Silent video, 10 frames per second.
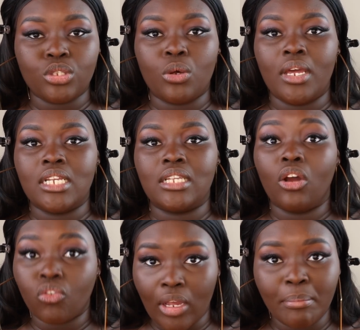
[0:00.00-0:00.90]
So it is a
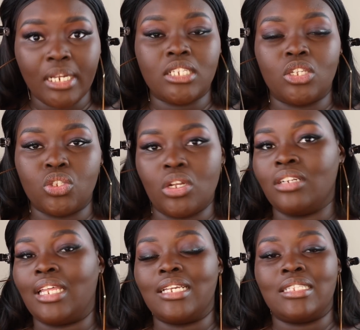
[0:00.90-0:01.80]
great place to
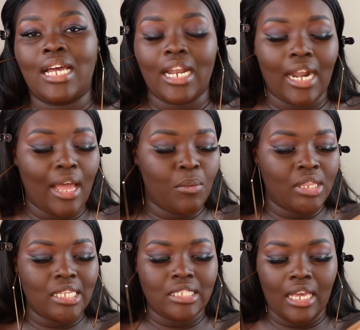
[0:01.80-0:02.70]
start. That is not a lie when
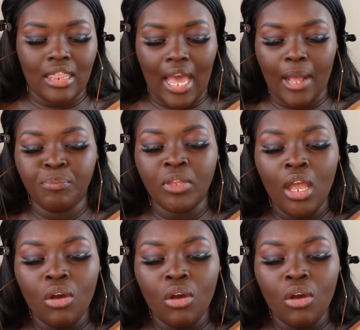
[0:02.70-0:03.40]
they say that.